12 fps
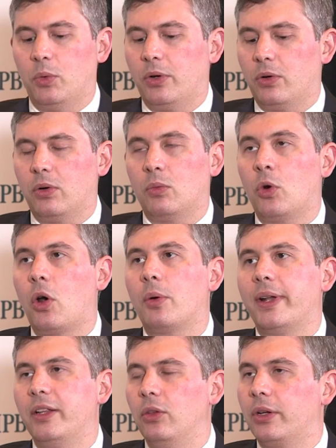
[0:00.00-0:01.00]
we're
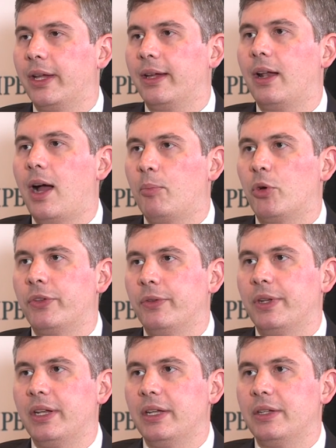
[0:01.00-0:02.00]
already looking at
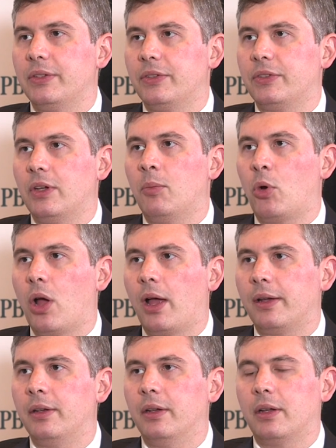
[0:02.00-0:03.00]
opportunities
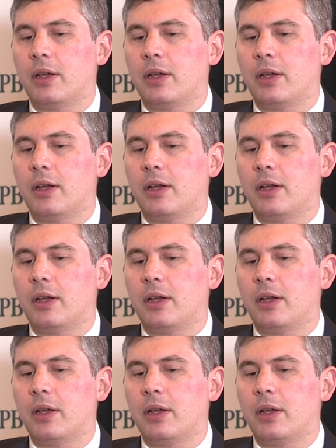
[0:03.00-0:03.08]
abroad,